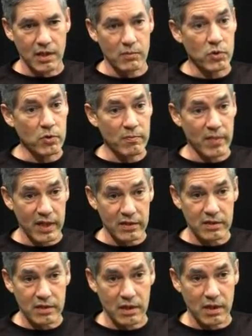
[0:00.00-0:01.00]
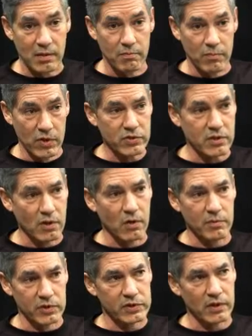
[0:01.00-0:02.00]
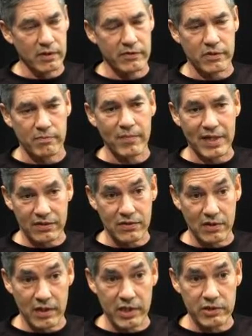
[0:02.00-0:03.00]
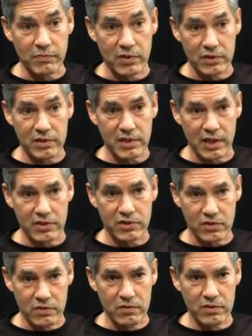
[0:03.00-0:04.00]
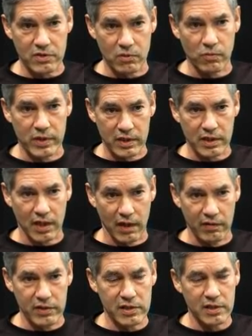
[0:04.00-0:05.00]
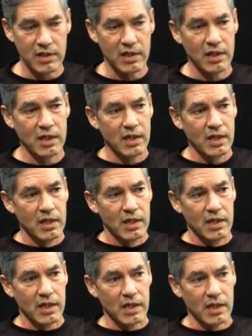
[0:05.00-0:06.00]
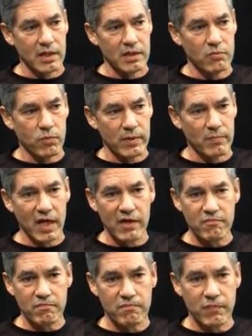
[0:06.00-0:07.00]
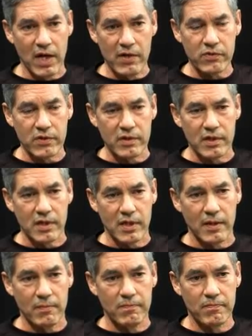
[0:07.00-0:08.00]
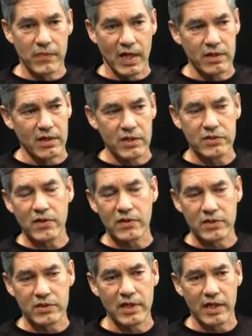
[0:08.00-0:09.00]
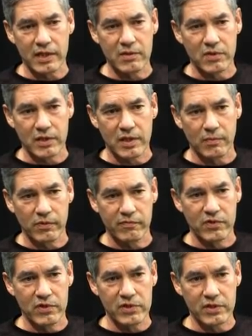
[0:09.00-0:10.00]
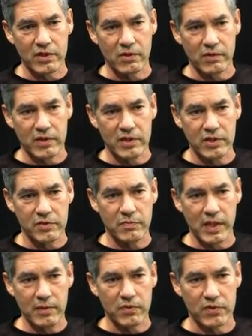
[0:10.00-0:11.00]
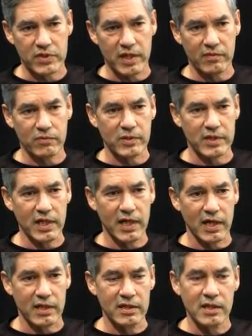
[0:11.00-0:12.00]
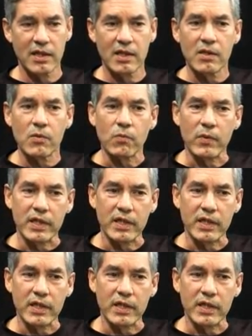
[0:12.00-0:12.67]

who met almost all of them met their husbands as students at Wheaton College. And when my father, I saw this document a couple of years ago in his papers after he died, when